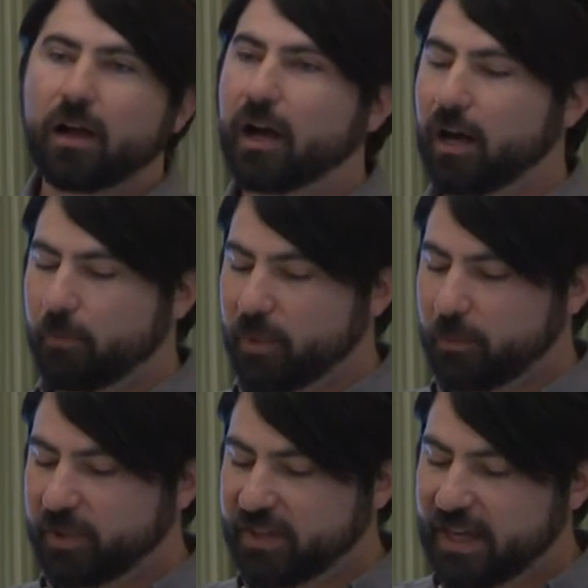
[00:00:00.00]
Um,
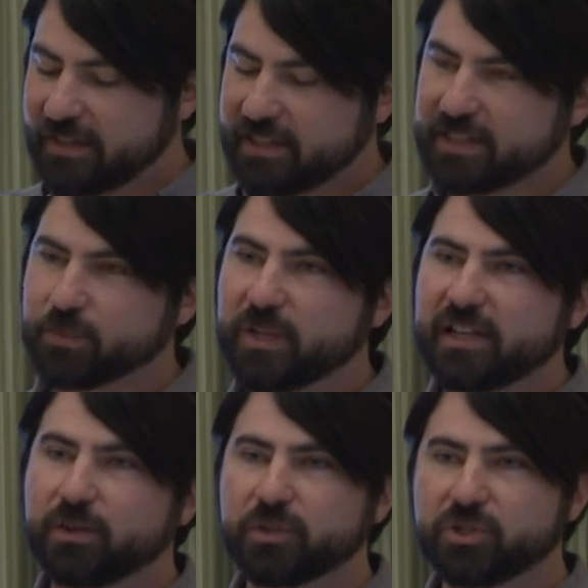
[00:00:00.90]
but the idea is we
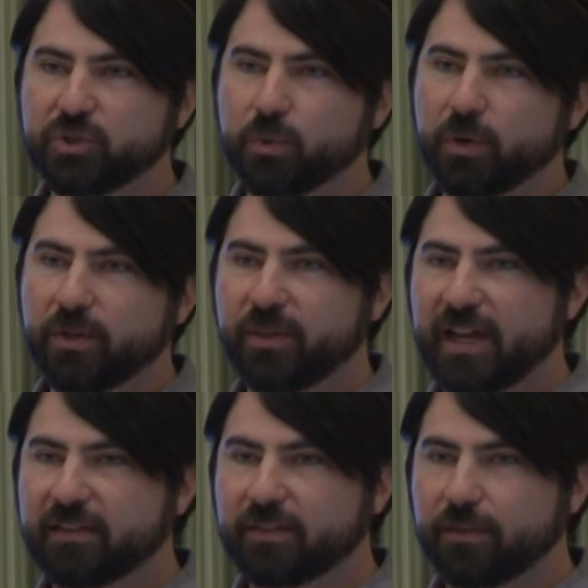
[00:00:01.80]
need to ensure
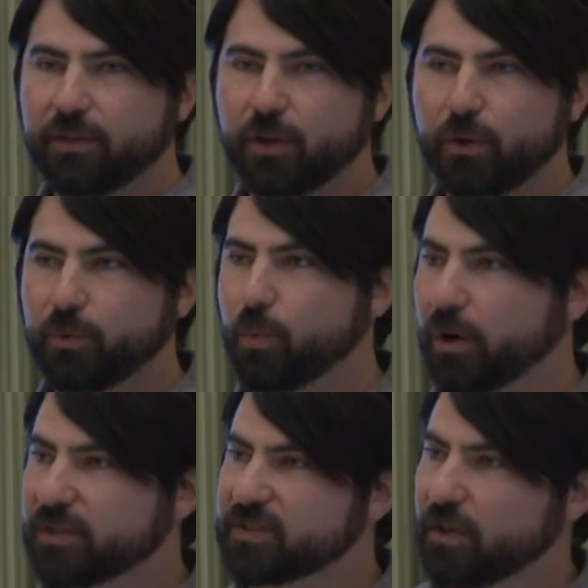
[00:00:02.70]
that the code
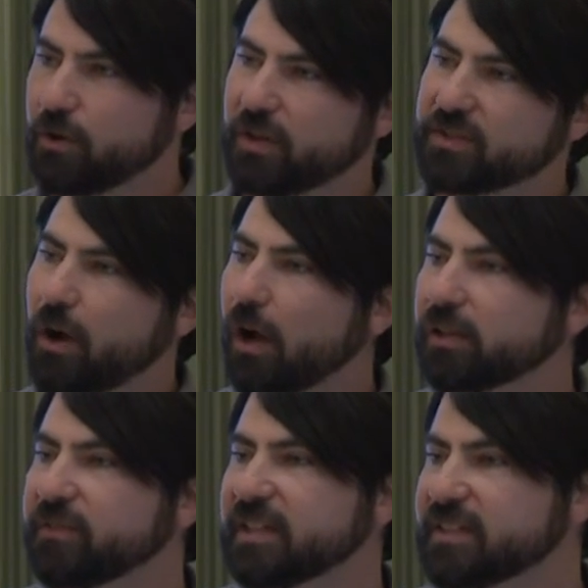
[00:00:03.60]
works across all
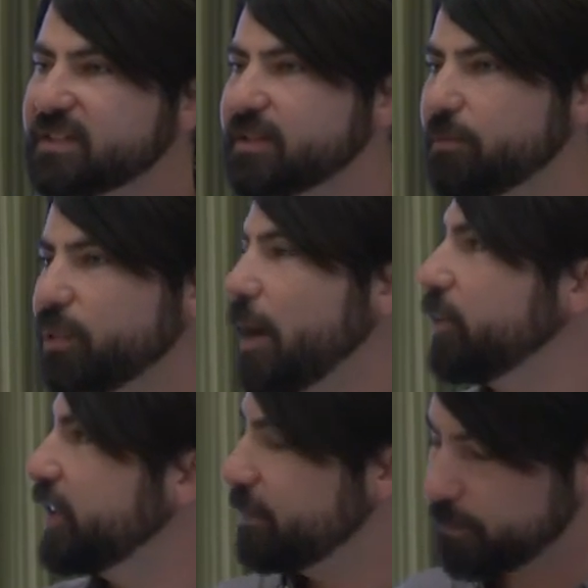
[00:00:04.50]
of these
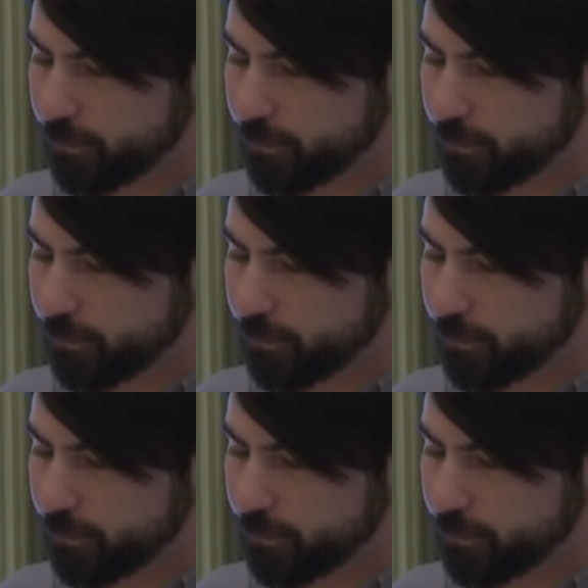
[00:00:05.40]
properly.